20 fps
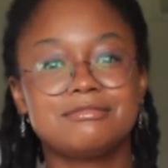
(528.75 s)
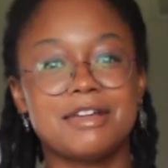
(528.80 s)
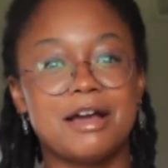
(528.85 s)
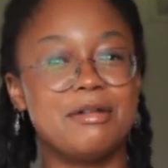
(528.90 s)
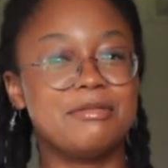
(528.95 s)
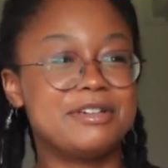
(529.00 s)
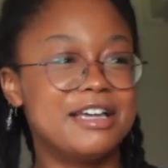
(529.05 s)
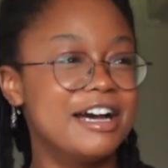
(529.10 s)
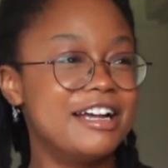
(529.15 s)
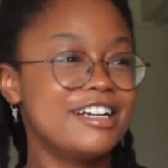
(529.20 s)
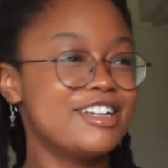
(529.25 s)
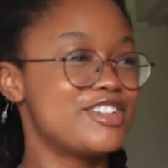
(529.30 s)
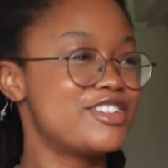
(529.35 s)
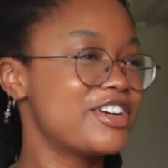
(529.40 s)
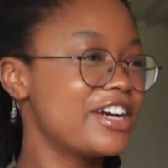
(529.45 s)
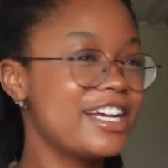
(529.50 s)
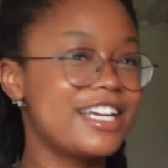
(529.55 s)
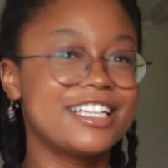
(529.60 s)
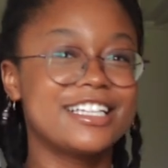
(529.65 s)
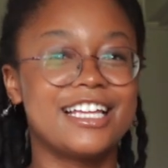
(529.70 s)
I'm gonna
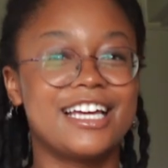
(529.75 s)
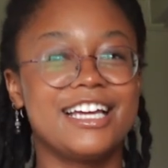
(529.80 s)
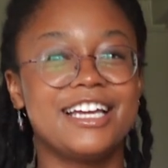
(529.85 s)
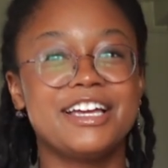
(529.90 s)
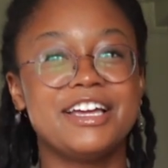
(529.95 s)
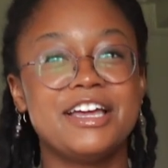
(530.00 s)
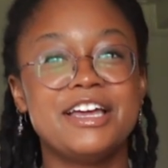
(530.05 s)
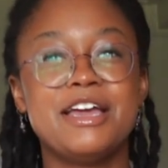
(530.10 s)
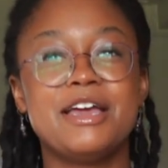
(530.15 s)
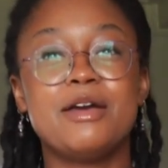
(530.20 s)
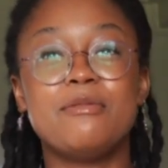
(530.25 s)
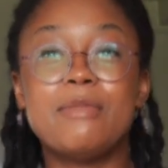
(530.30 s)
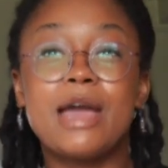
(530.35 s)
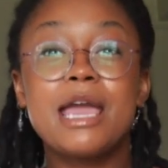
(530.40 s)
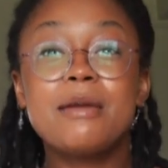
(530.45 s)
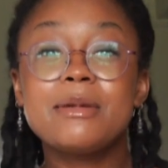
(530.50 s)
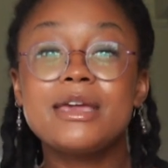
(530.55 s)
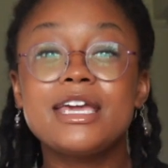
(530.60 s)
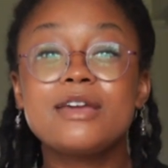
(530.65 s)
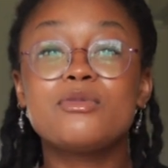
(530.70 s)
drink. Like,
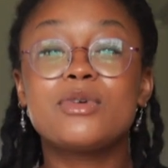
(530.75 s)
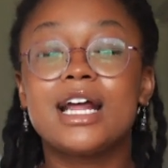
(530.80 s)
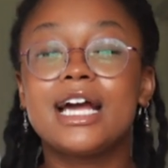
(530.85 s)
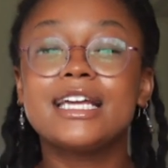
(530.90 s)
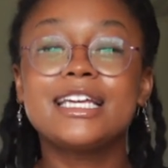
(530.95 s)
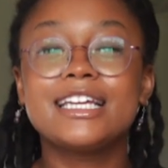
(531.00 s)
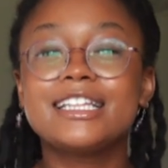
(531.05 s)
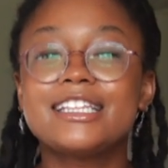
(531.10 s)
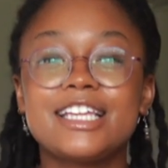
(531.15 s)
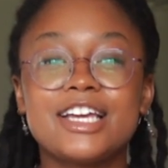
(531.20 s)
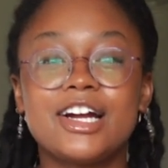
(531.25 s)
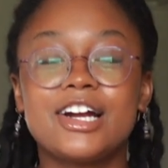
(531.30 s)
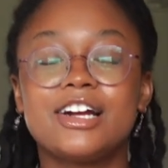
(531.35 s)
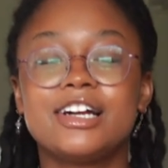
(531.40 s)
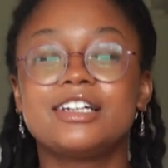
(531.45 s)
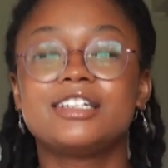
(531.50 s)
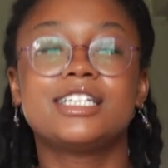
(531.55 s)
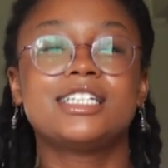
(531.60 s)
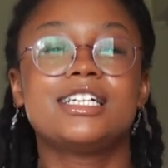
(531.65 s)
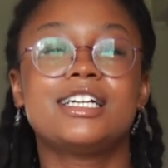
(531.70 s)
maybe when I get
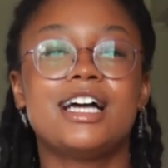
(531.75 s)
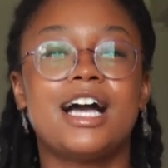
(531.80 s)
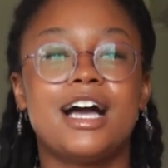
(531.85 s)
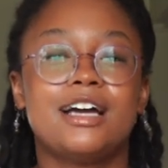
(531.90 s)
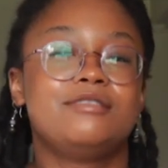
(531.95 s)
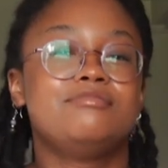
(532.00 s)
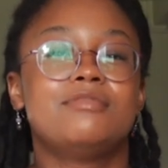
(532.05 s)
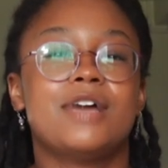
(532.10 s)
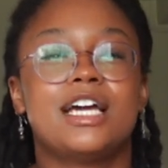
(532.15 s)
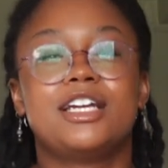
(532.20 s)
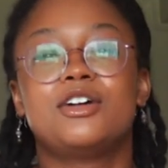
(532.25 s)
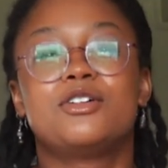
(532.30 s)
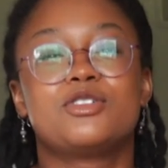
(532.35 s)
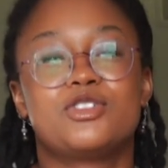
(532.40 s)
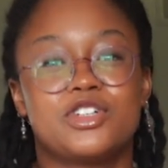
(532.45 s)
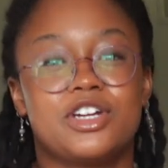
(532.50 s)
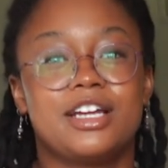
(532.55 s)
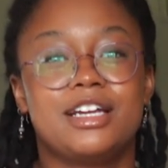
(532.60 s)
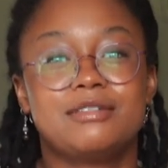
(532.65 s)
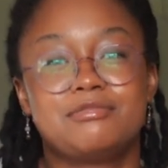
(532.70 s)
there, I don't
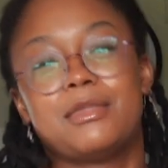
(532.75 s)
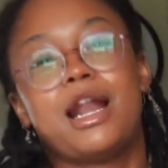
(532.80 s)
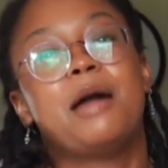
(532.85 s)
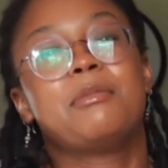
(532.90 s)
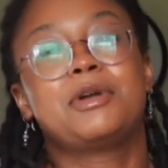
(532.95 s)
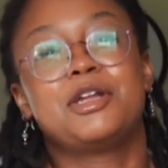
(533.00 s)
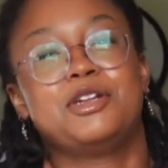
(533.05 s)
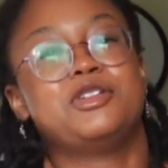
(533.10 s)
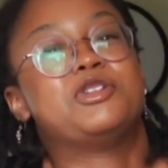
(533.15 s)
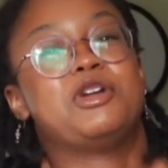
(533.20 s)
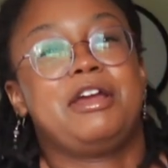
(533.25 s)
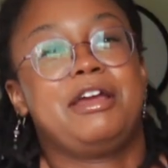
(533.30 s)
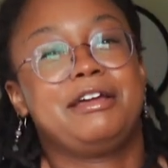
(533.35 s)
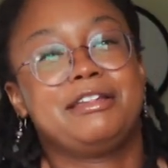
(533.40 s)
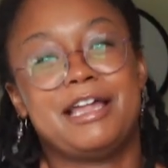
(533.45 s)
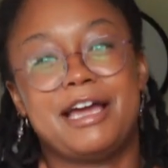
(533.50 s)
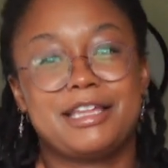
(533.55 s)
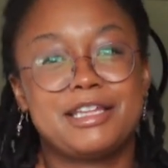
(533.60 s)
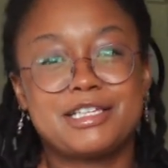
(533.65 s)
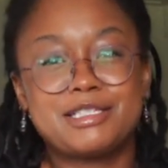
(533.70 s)
drink, but I'm gonna drink.
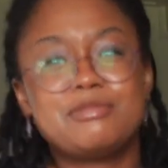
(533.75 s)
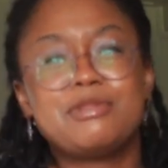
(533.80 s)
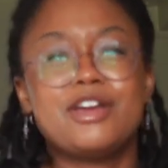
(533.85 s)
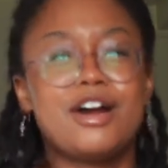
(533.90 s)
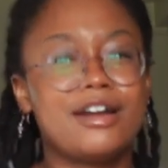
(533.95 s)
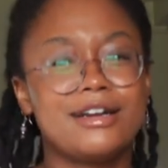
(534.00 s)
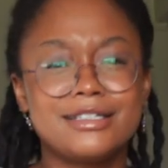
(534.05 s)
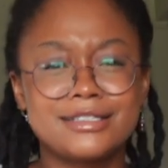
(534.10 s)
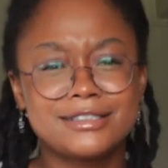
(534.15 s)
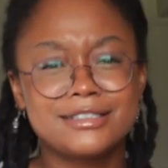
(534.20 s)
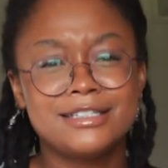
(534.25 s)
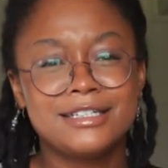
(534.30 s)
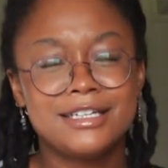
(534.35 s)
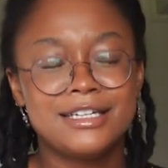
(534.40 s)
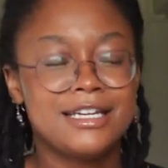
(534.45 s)
Like, let's be honest.